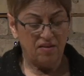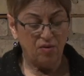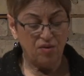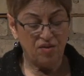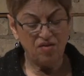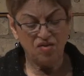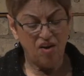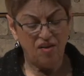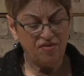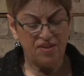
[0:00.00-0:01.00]
There was a
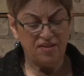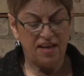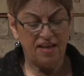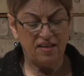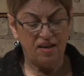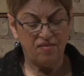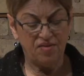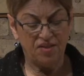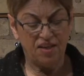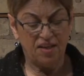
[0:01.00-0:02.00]
softness I had never
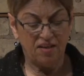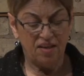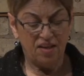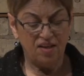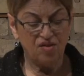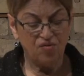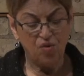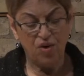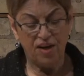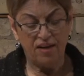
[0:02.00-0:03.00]
seen, his
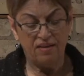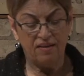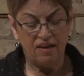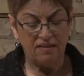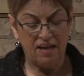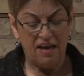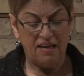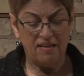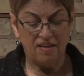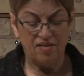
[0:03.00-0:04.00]
forehead
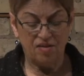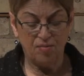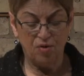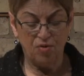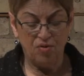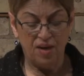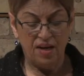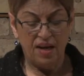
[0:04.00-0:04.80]
unlined and smooth,